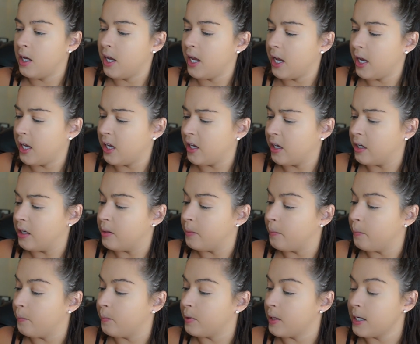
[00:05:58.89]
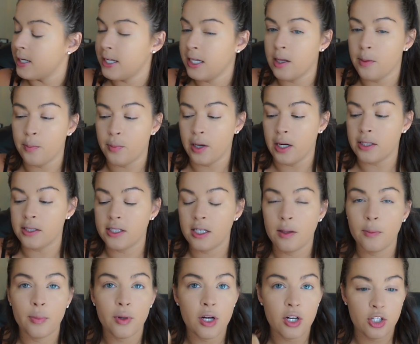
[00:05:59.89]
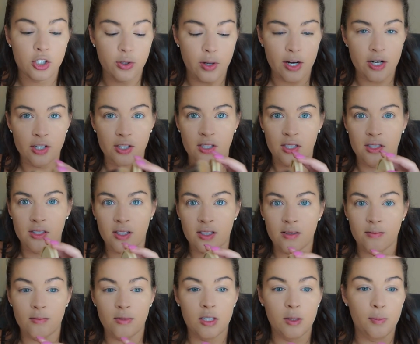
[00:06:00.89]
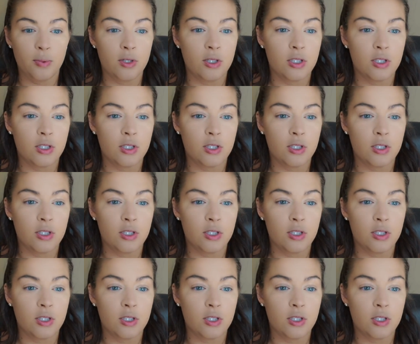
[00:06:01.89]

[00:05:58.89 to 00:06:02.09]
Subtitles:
a blending and bronzing brush, so I just dip